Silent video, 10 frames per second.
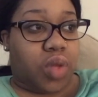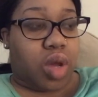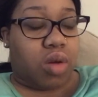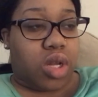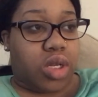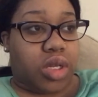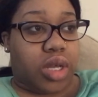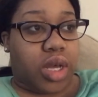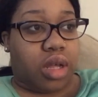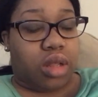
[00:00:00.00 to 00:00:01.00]
I wanted to
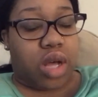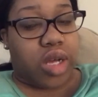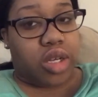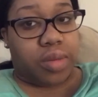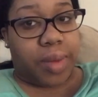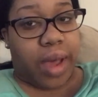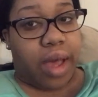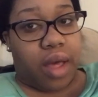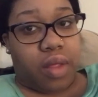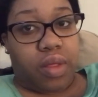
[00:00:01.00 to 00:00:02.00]
take a Lush
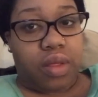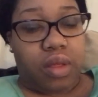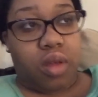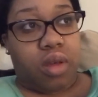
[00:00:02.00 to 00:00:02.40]
bath.